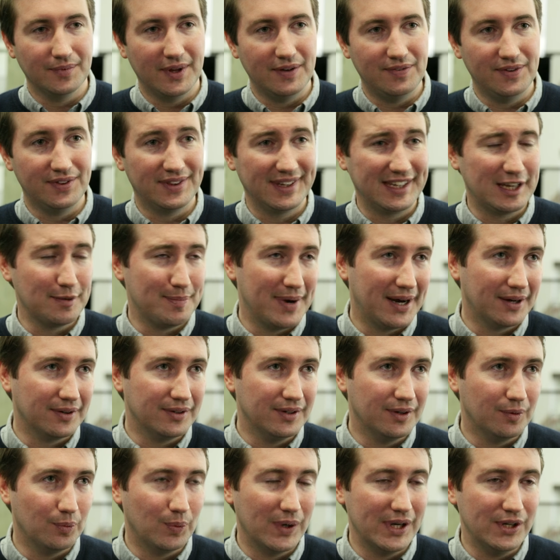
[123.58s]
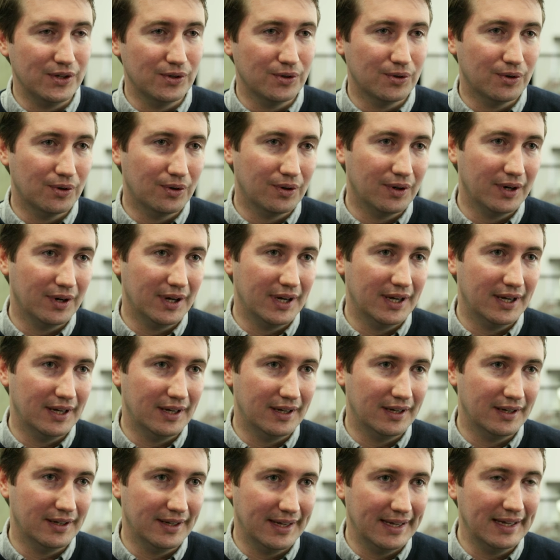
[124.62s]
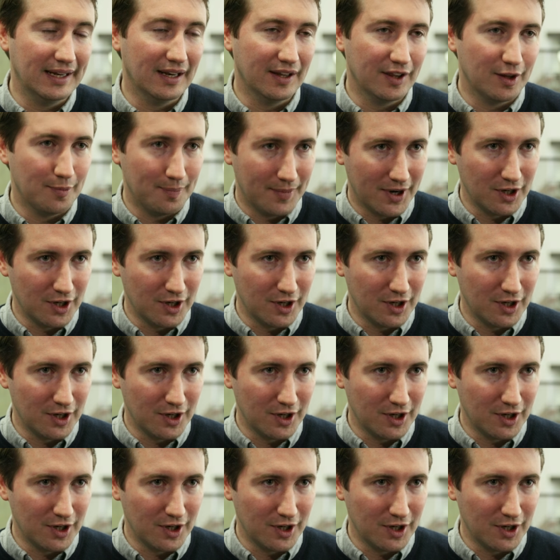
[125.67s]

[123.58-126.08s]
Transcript: If you think about, you know, when you're ill at the